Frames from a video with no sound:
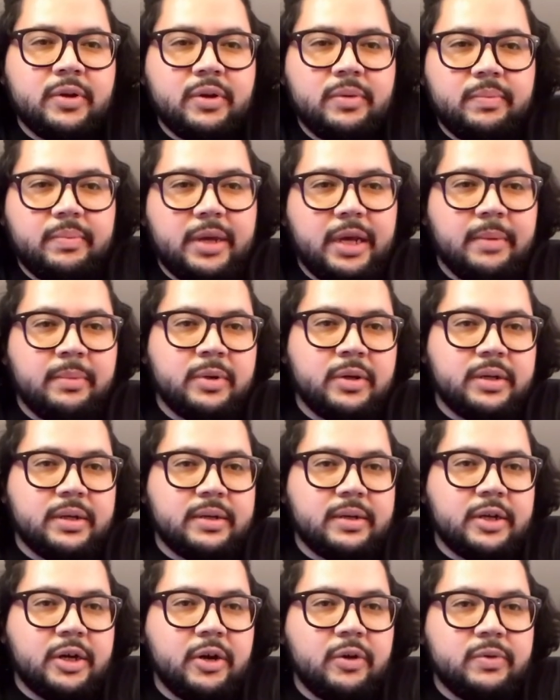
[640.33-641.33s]
be able to
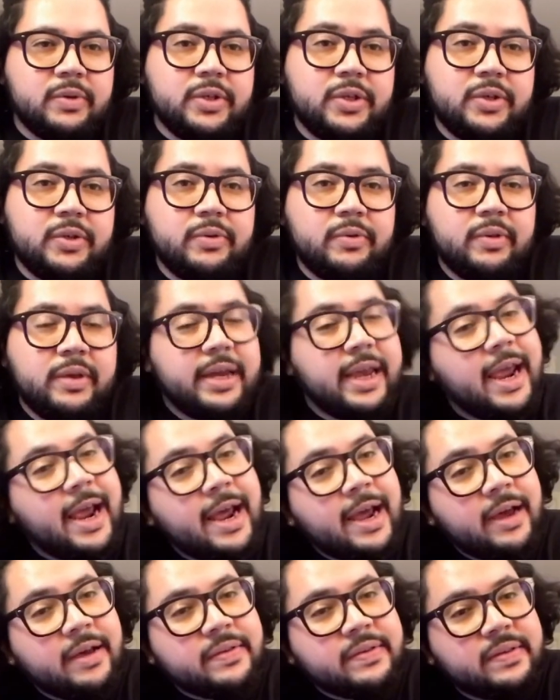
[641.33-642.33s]
go to the
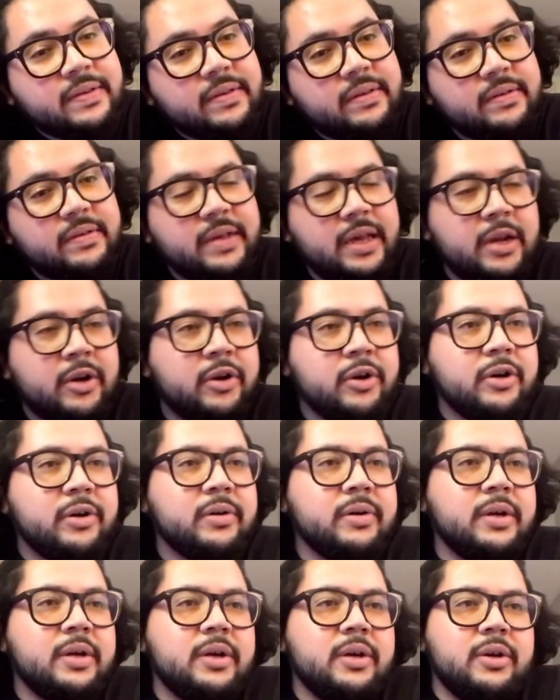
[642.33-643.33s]
CAS Center,
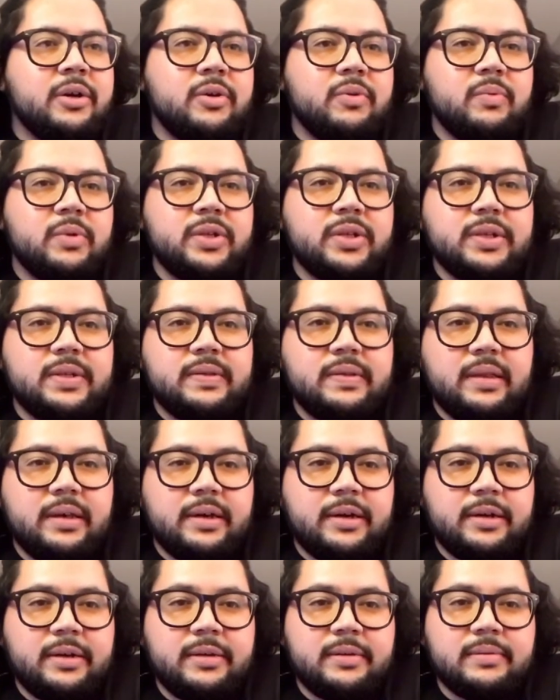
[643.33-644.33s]
which is
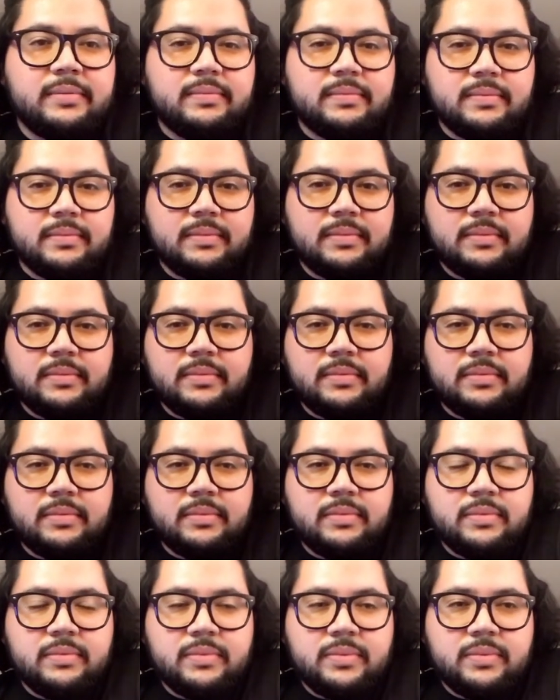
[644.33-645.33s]
the,
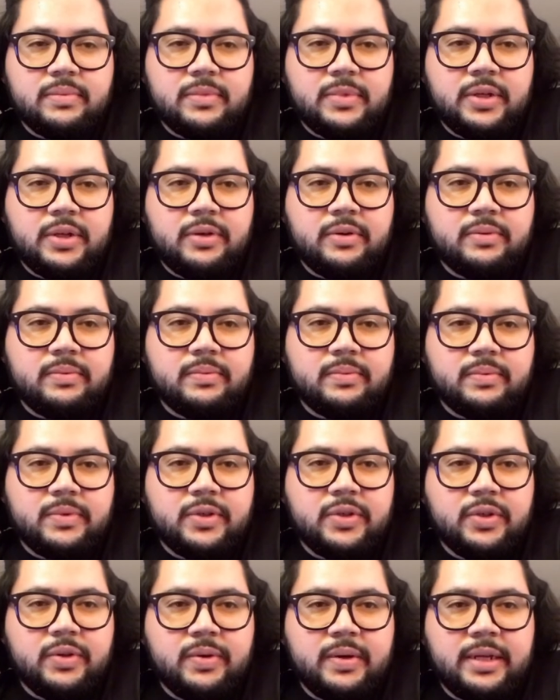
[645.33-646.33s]
you know,
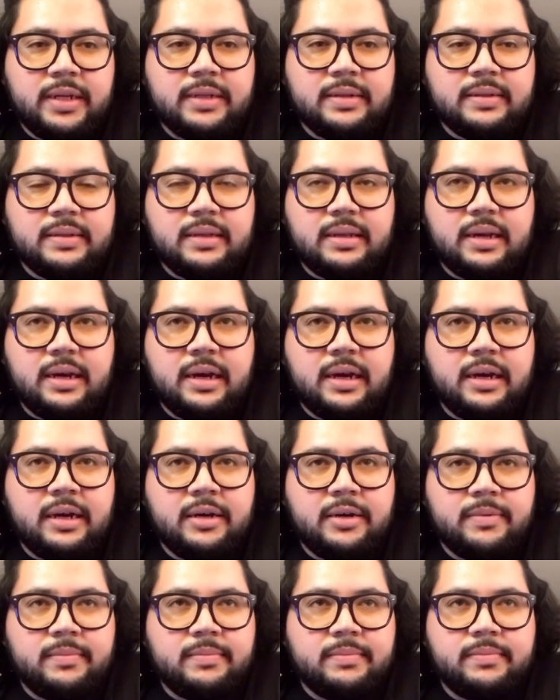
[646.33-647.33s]
student
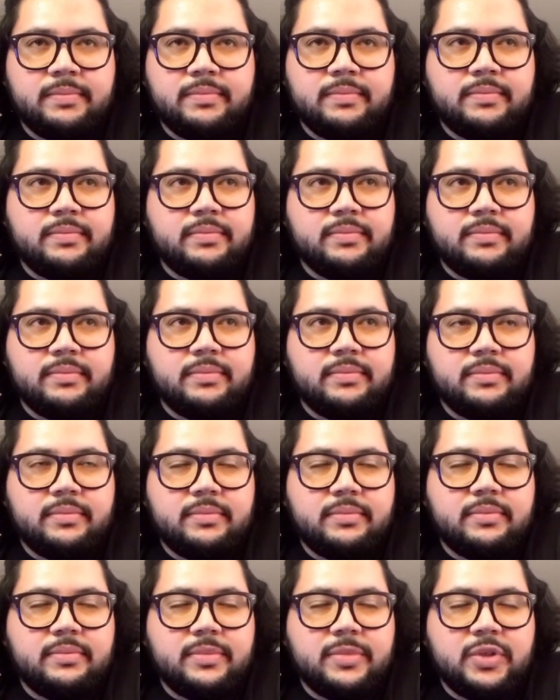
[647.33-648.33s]
um,
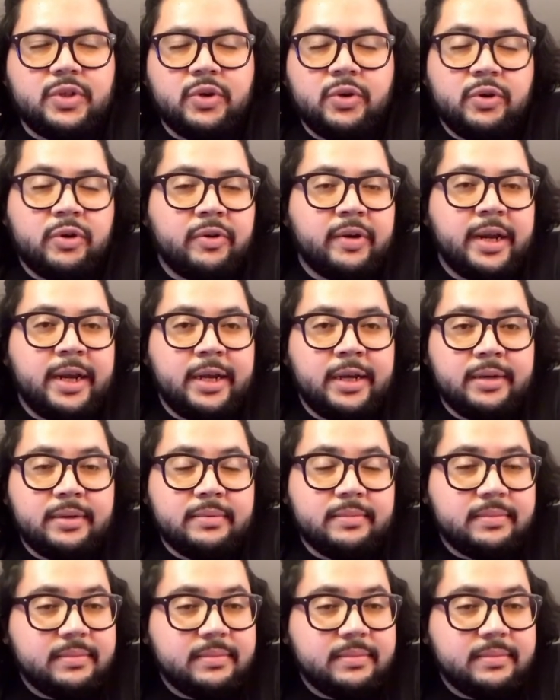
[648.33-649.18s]
tutoring,